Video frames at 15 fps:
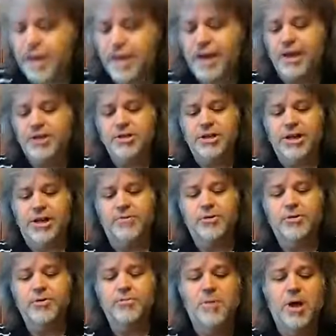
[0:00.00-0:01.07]
actually have
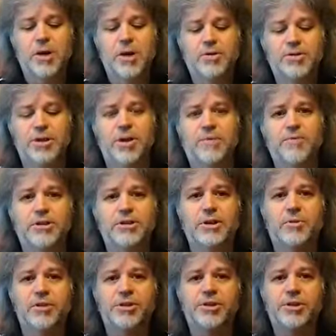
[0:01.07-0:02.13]
two models of this. I
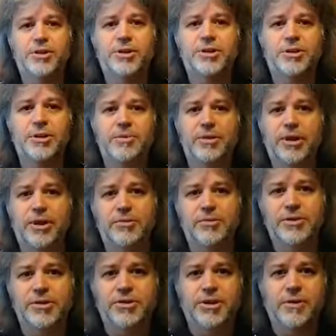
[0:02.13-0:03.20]
want to show you something I
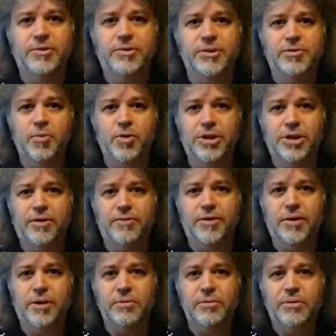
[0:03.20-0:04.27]
discovered this morning that I
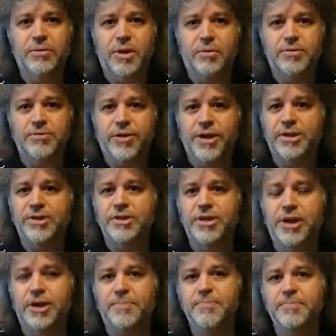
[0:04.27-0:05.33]
thought was
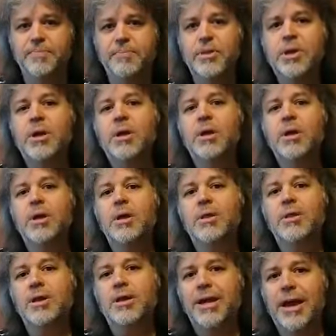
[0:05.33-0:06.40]
fascinating.
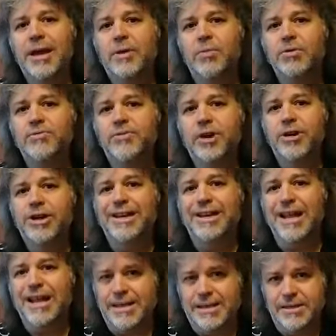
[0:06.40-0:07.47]
The neck was very
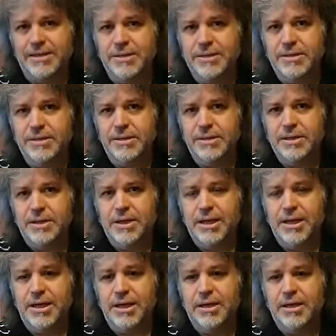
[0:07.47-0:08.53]
light,
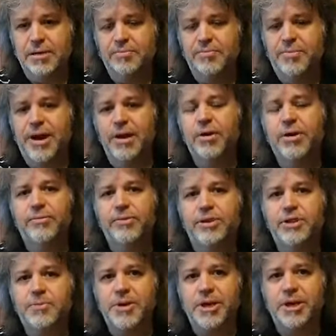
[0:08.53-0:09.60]
comparatively
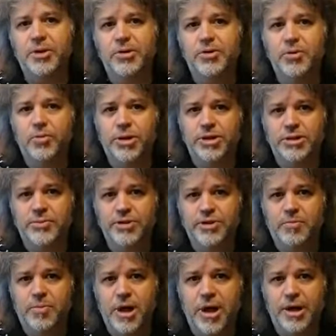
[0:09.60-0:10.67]
speaking, to the rest of its
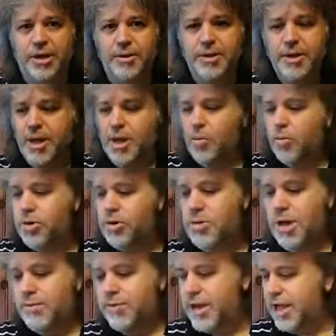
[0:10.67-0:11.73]
body. When you
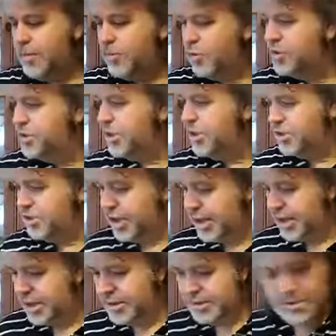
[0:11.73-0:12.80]
have an animal such
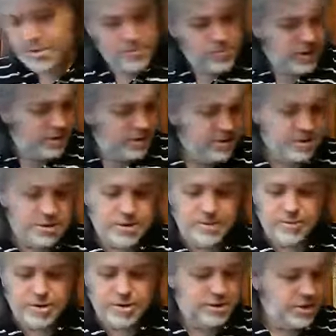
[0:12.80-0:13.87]
as, well, let's give you
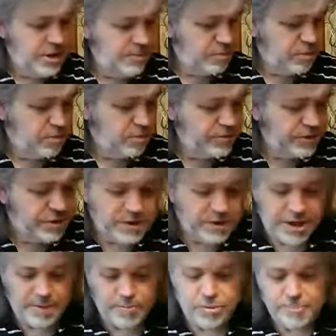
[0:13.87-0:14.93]
an example, a perfect
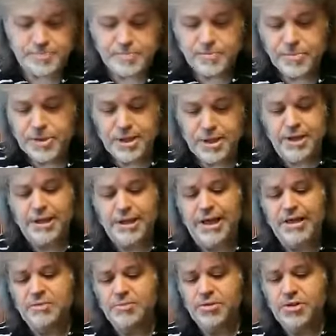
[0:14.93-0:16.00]
example, an
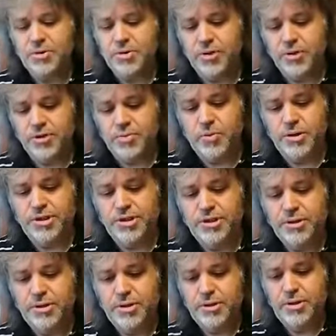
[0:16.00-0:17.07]
Elasmosaurus, which
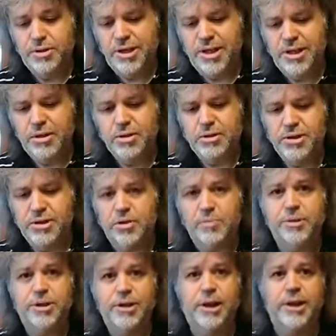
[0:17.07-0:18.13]
it looks a little
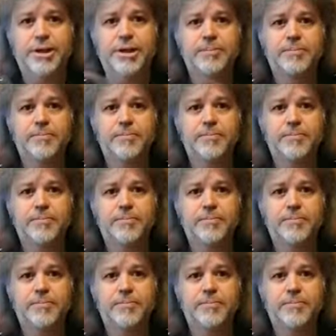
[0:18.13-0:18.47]
bit like